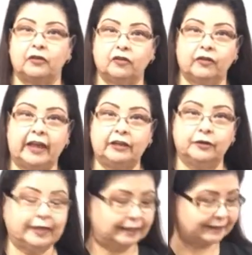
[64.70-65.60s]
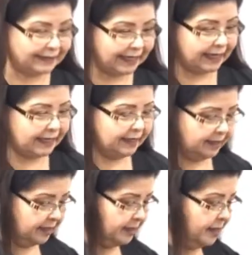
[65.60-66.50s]
so that you can see,
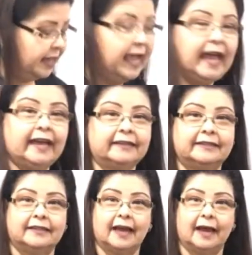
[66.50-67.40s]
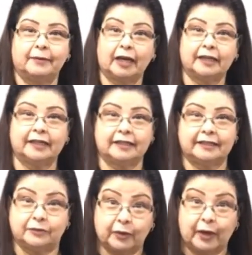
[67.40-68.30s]
and I'm not going
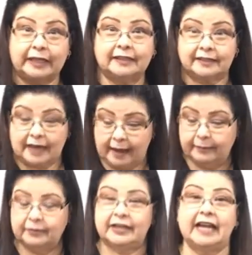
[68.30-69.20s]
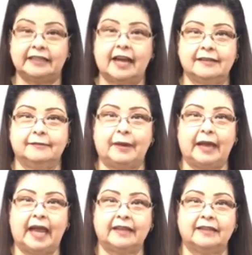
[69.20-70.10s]
to waste the time sanitizing my
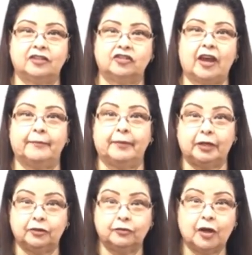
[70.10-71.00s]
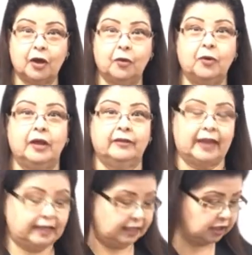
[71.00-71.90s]
hands each time, but you know
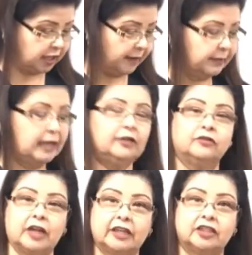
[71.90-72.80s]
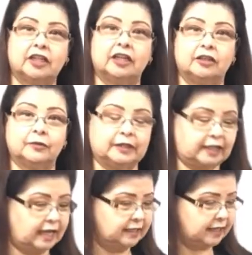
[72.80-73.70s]
that each time that you touched it, you would
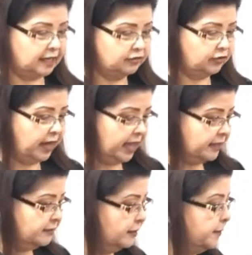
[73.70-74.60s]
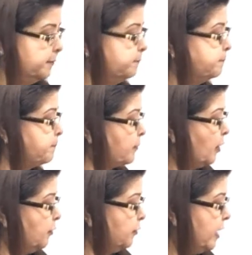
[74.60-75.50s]
sanitize your hands.
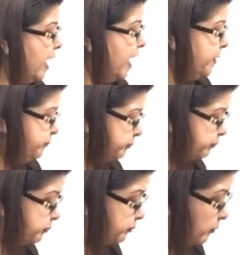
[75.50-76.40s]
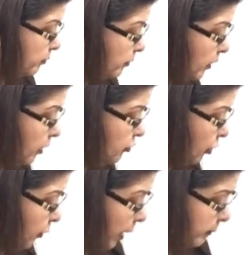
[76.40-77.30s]
Okay,
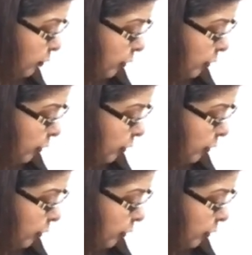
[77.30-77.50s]
so I'm